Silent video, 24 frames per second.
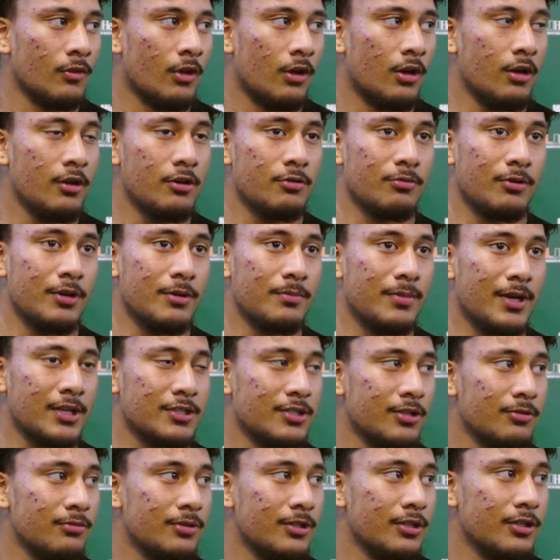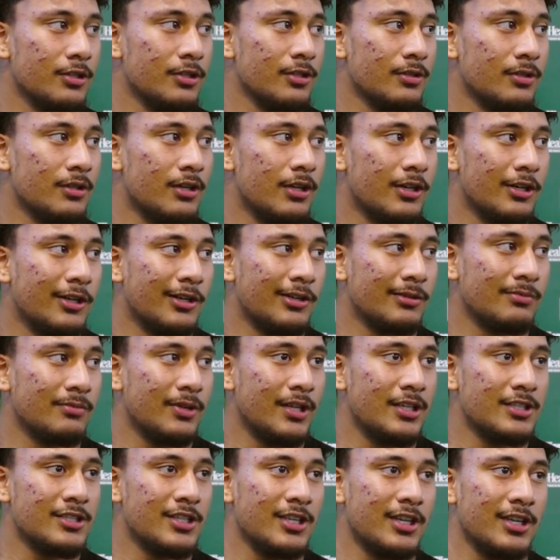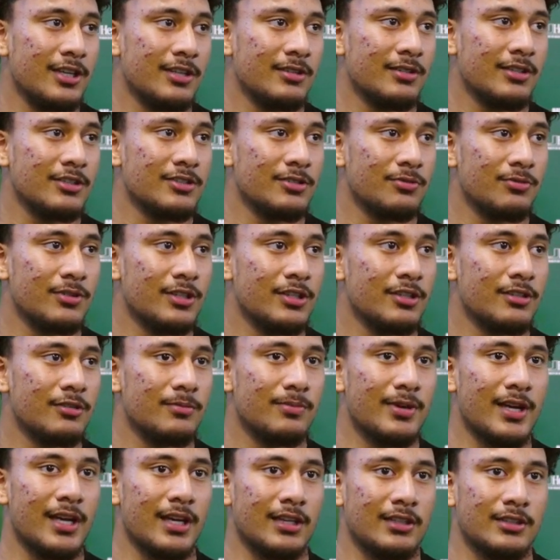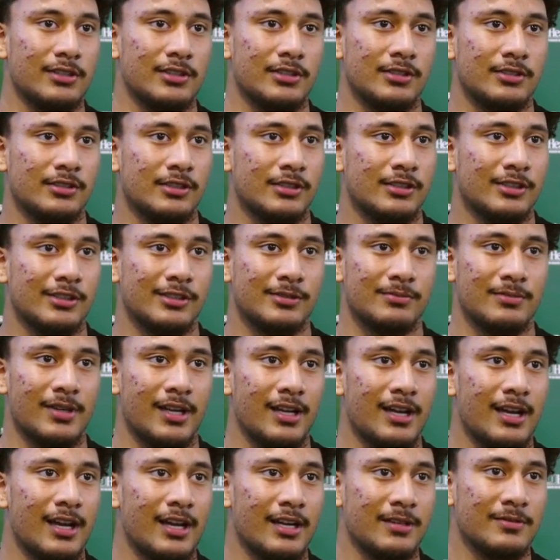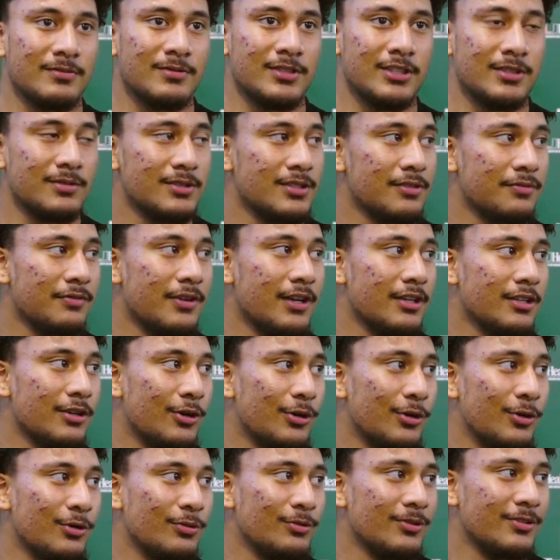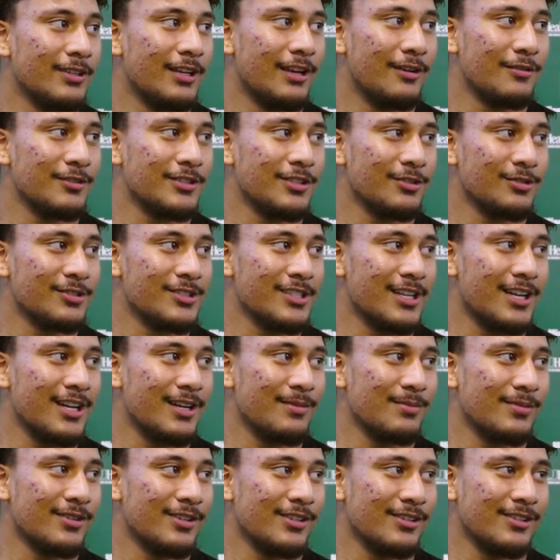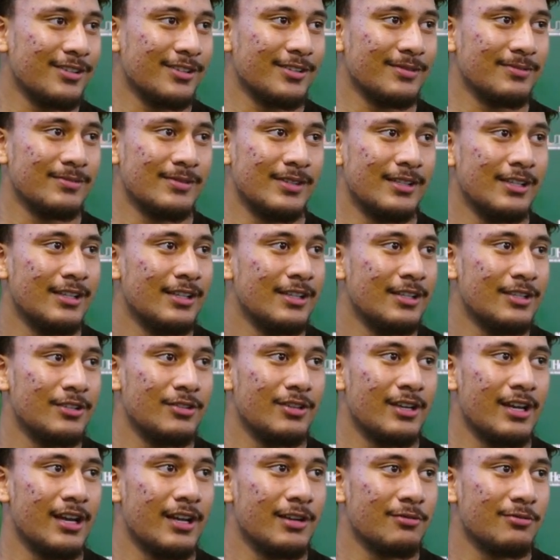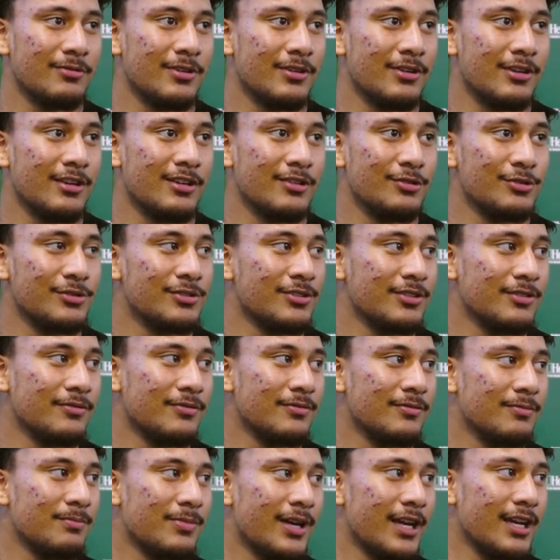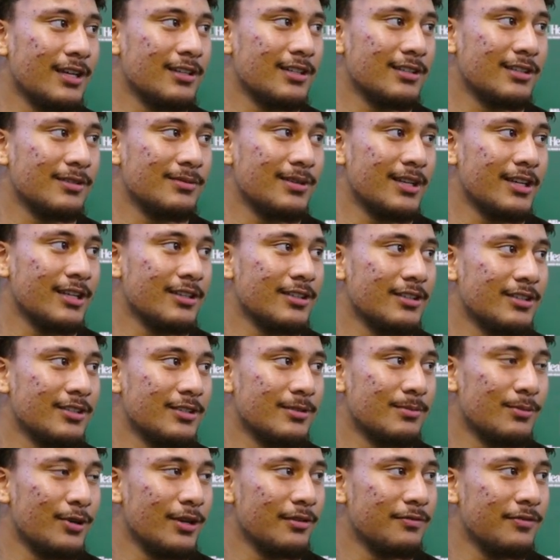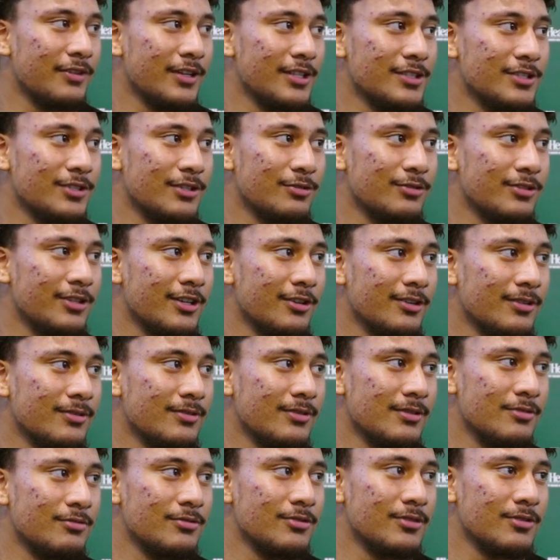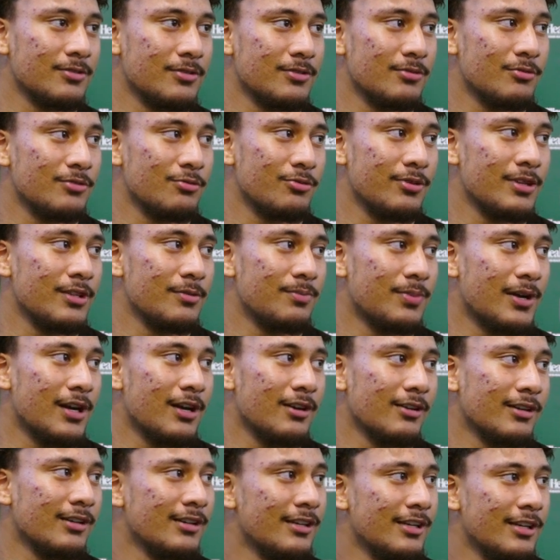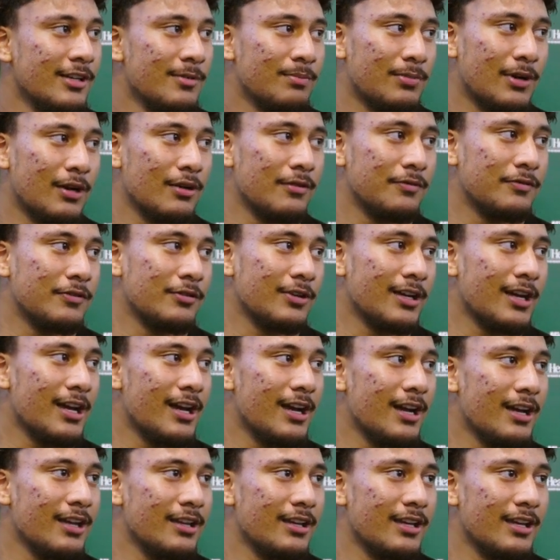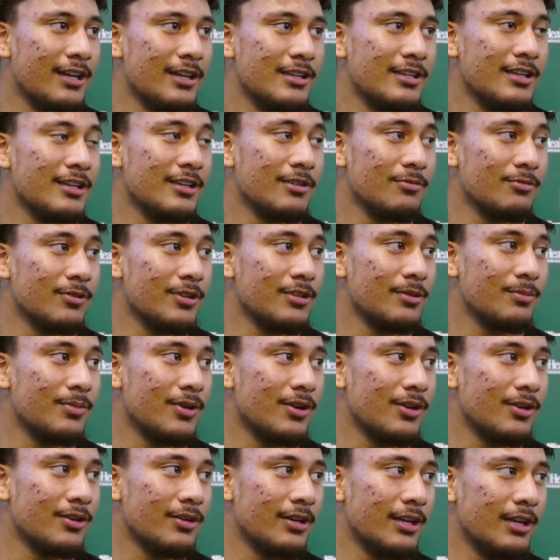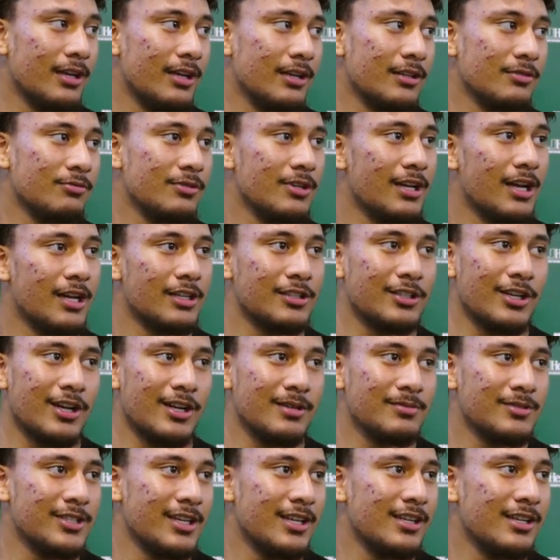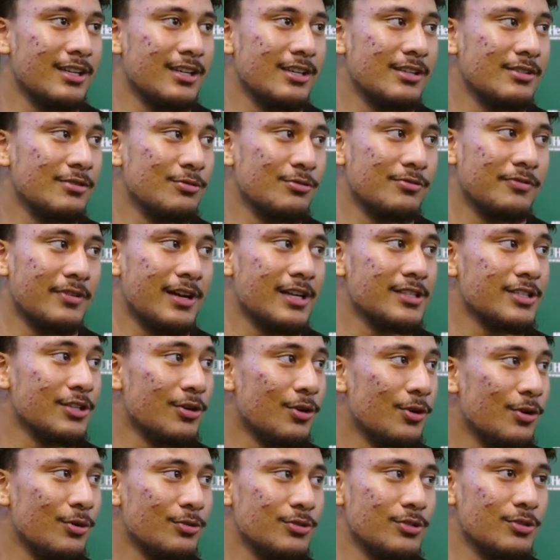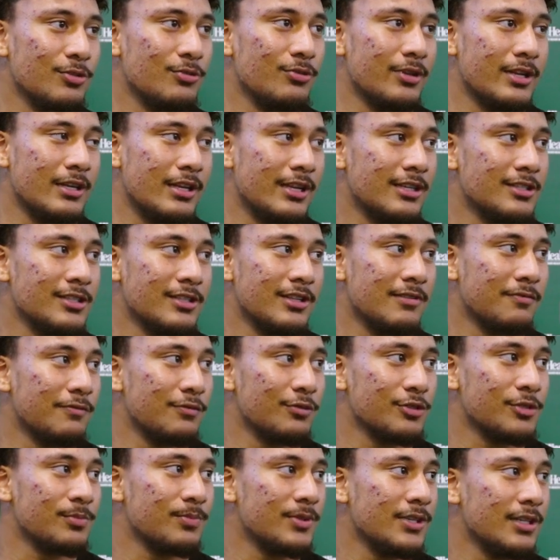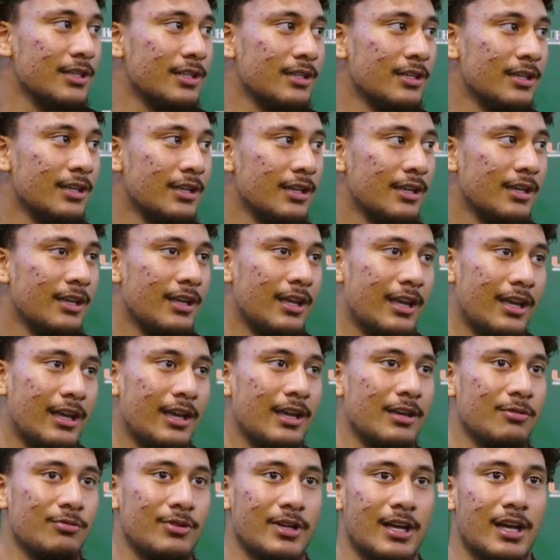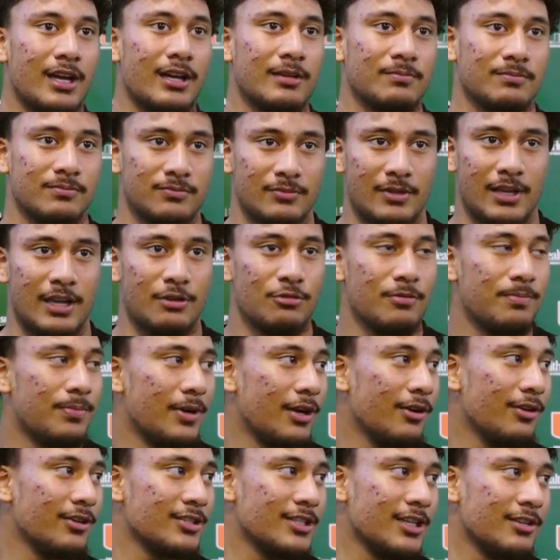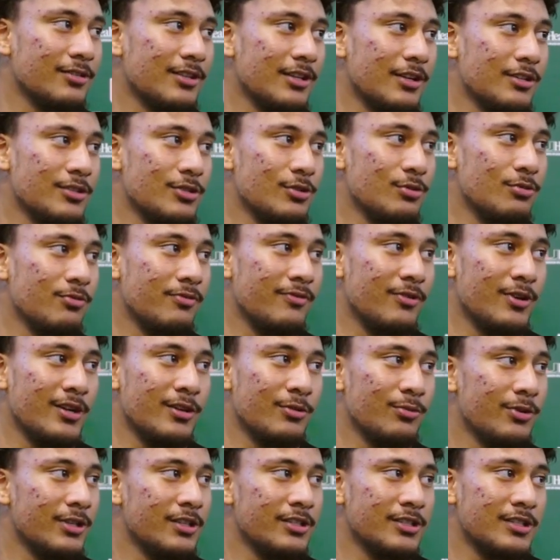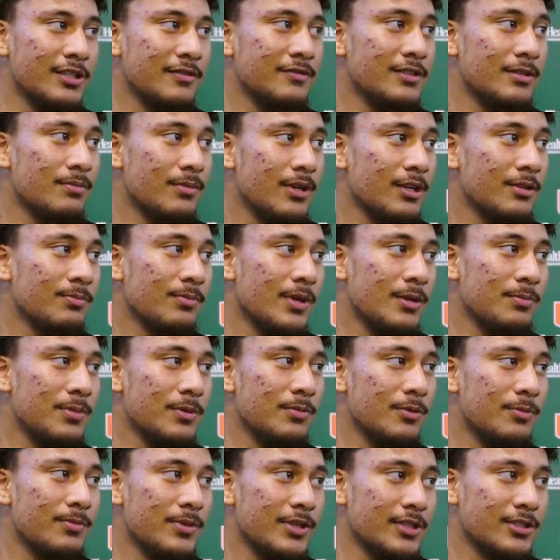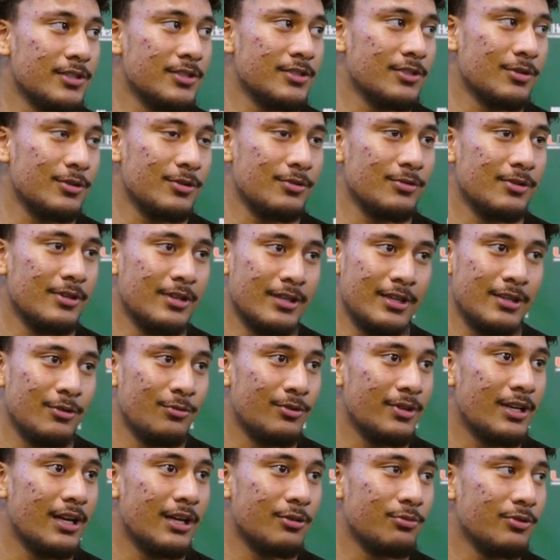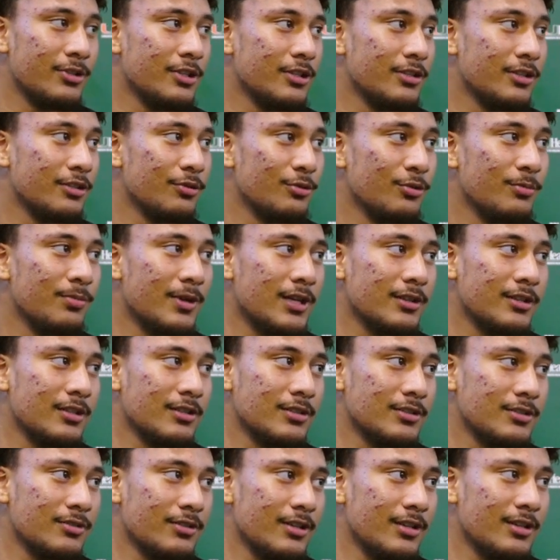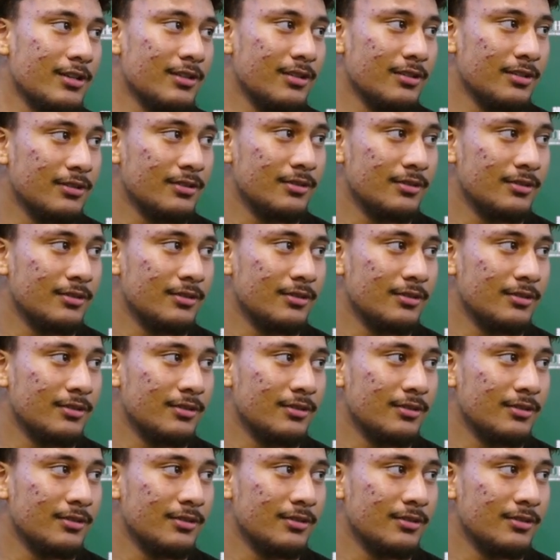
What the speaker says: All the running backs are really good. AJ is a really good back. That guy seems to find a hole every single time. He got a very elusive back like Mark Fletcher, who's a really powerful guy, and he can run the ball. And we got Dom Chaney, who finds a hole too and hits it full speed. And we got Henry Parris out there too, very really shifty, make people miss. So we got a really good group out there. So yeah.